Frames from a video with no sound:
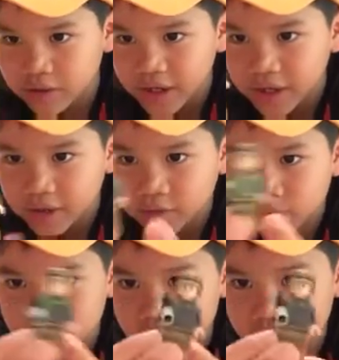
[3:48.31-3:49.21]
tan
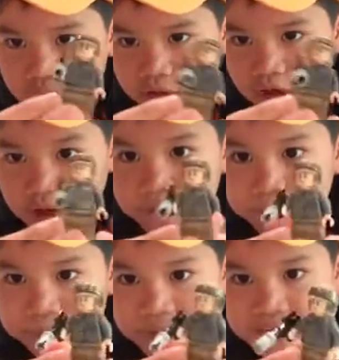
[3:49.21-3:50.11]

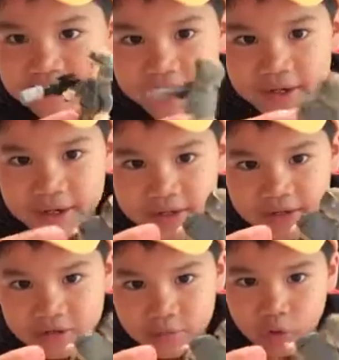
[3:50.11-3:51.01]
leg piece, and he
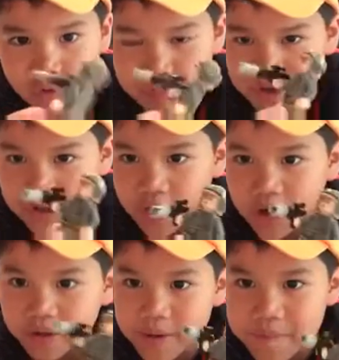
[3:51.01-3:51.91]
has some cool printing
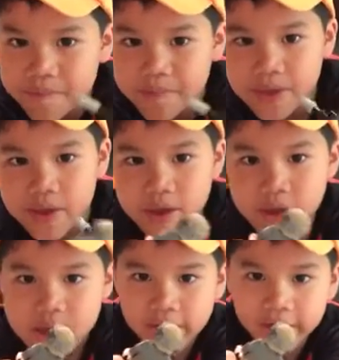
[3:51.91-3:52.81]
on him,
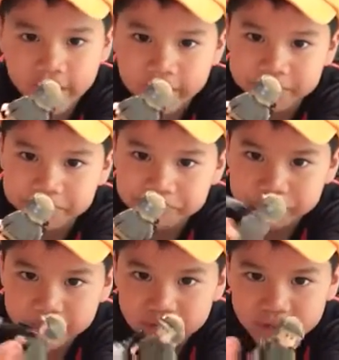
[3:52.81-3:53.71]
and
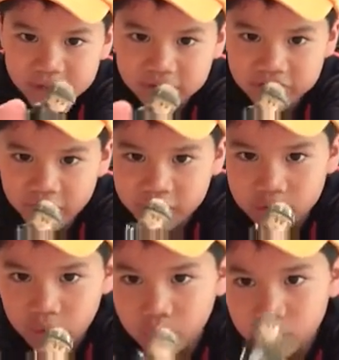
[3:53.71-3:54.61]
he's got a
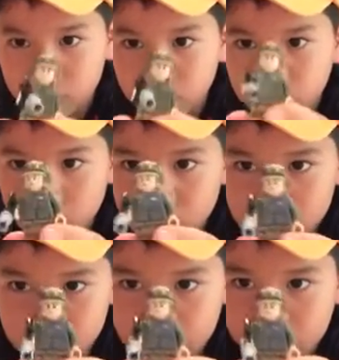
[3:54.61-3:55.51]
cool
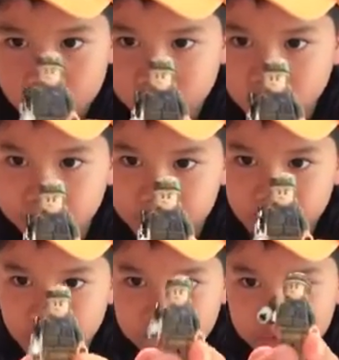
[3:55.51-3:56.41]
Rebel Trooper
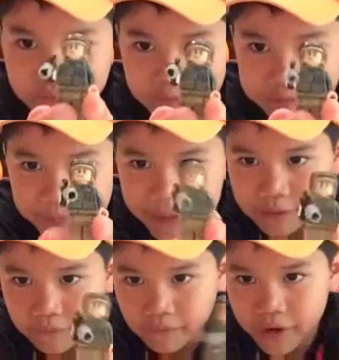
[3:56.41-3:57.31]
helmet from the
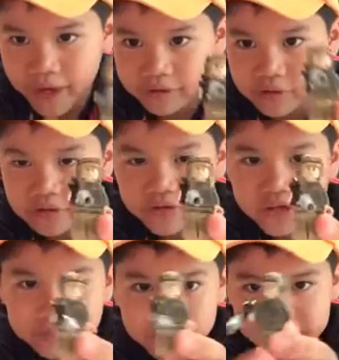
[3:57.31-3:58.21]
Battle of Endor
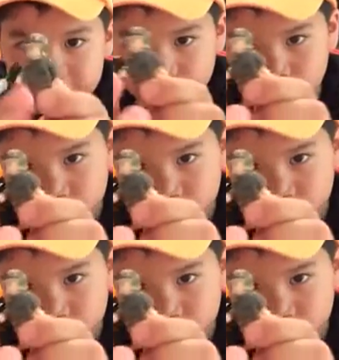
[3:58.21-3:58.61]
scene, but this